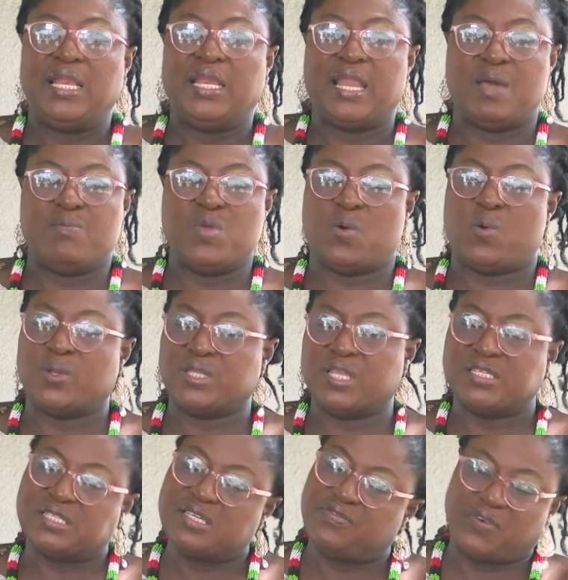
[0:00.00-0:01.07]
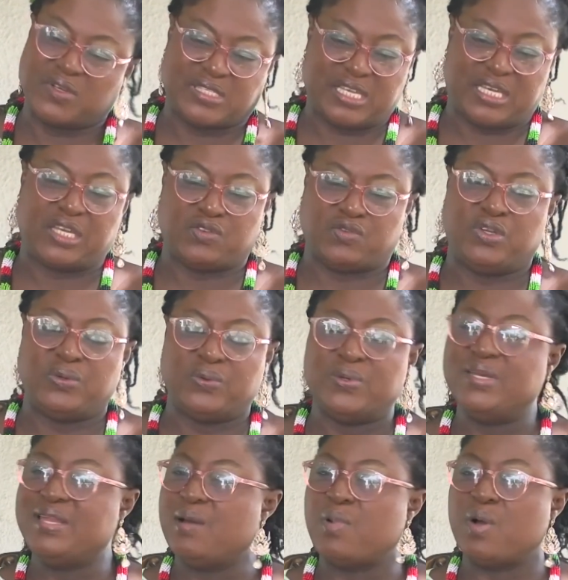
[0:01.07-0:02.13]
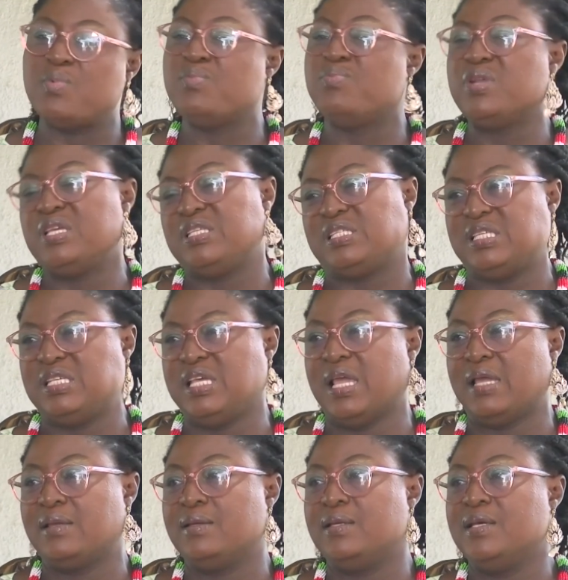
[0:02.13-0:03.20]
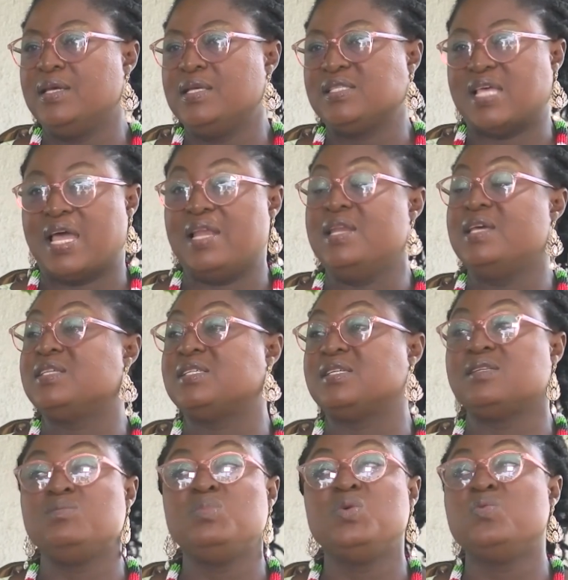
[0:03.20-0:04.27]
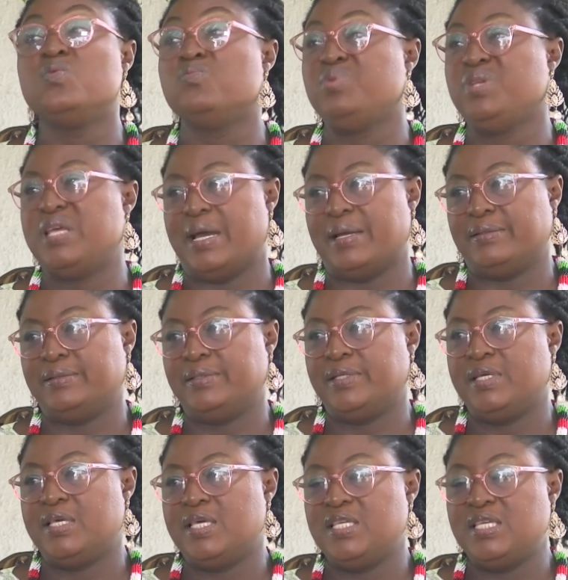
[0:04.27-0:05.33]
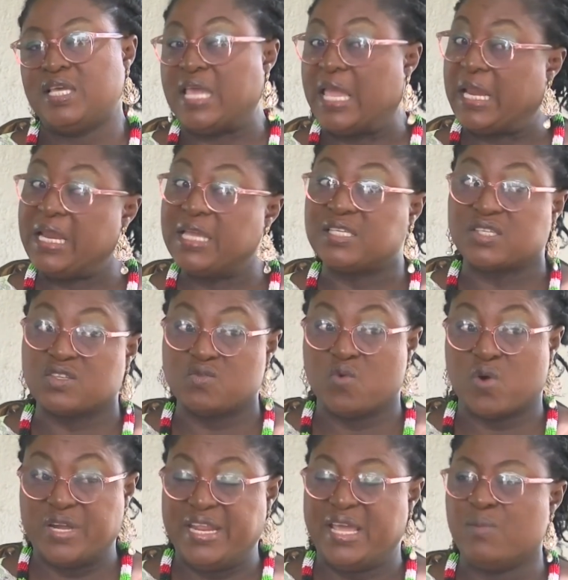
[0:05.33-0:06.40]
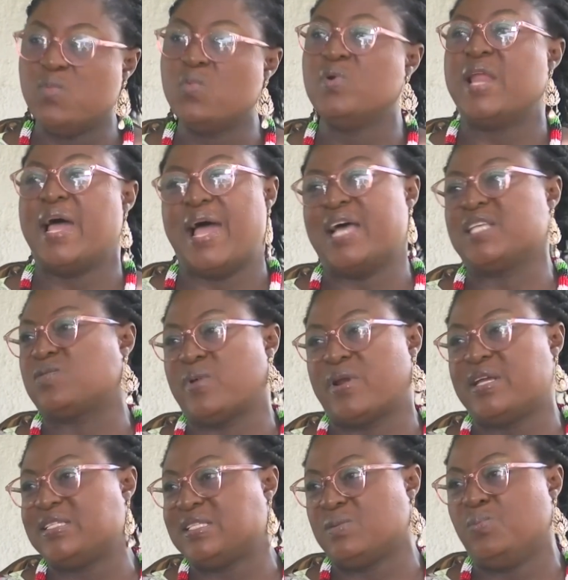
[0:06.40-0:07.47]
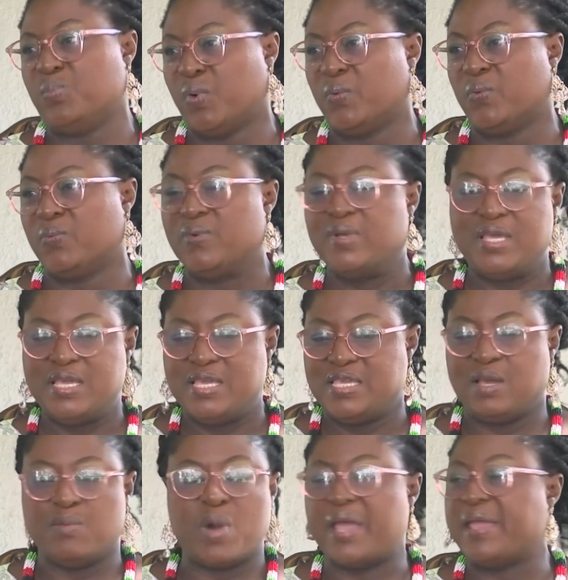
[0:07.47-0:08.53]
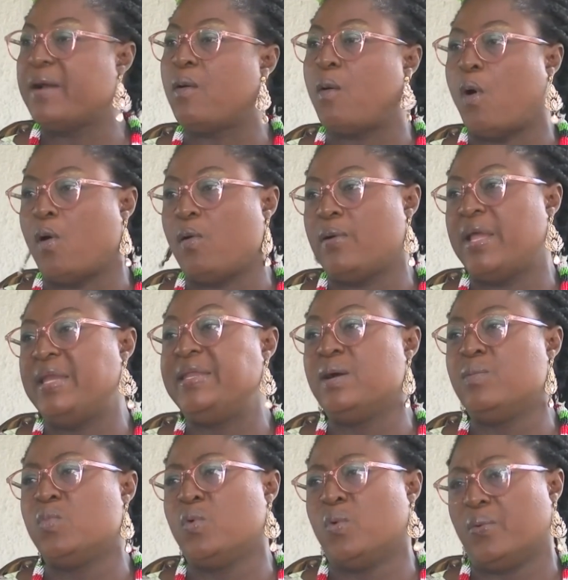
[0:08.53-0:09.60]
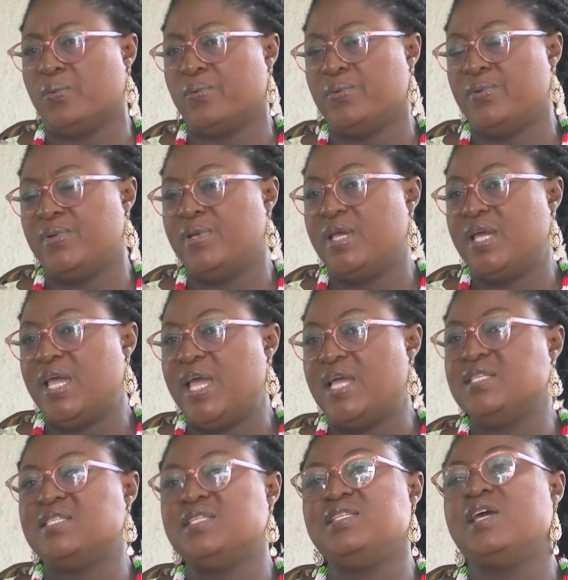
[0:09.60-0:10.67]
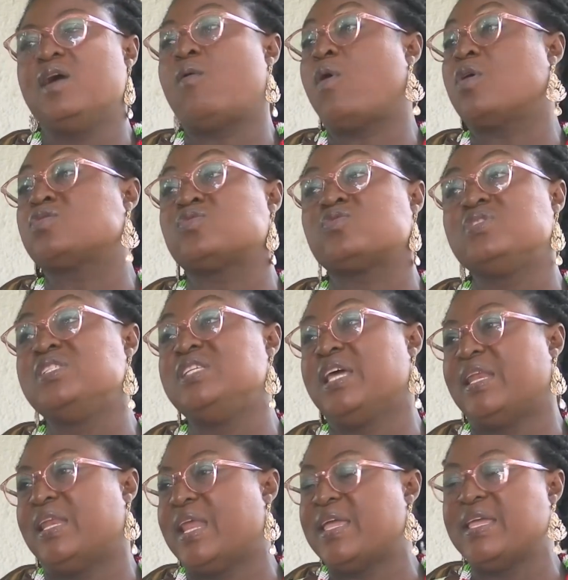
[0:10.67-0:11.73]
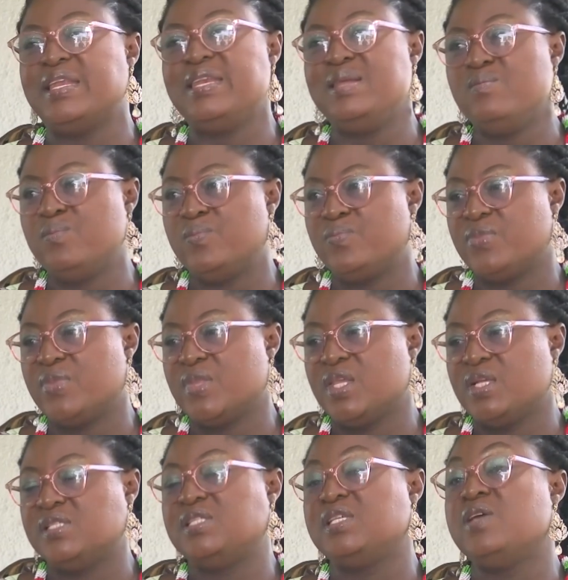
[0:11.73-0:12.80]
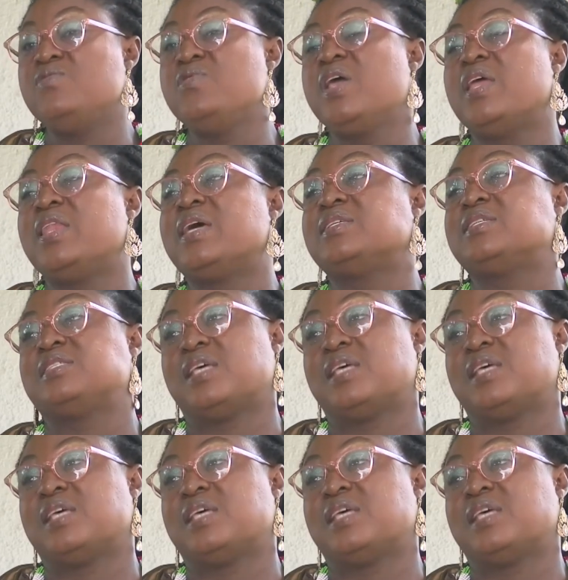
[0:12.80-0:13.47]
Now, me contest for secretary, no, Niama Bibri is here. So I election in me who be that. Yea, election who were demo, na aspirant in Bono, ye my uncle a demo. And in your course, only dear, na ye name. See, we are not just